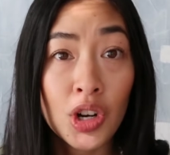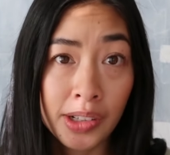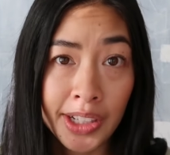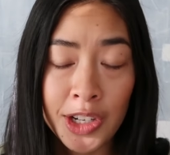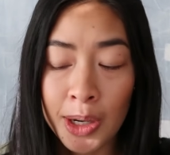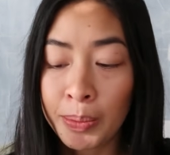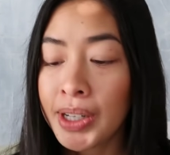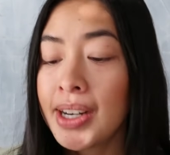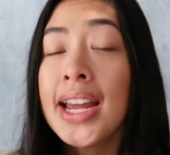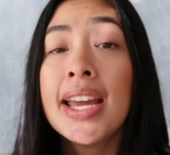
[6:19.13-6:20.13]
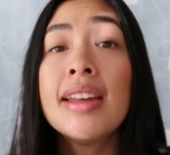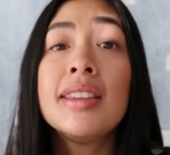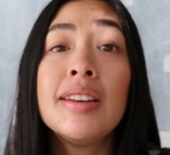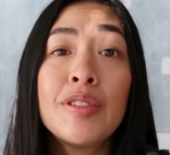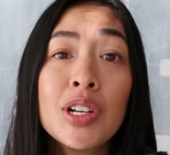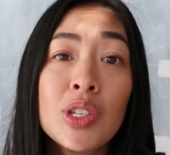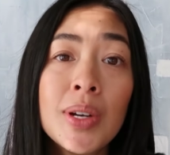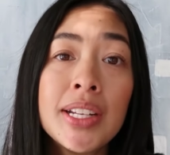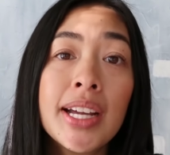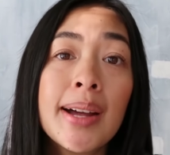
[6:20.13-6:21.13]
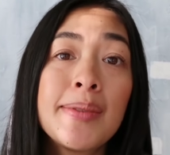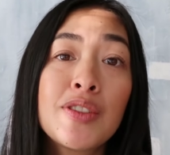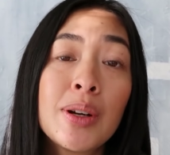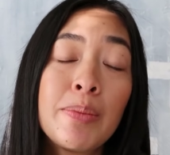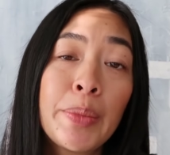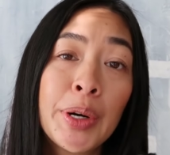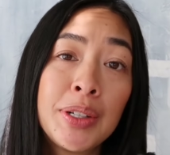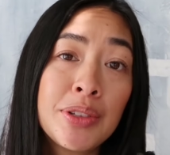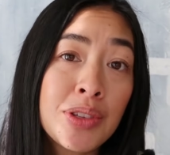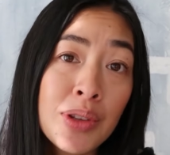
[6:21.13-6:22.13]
Charlie jumper. The first one comes from Purl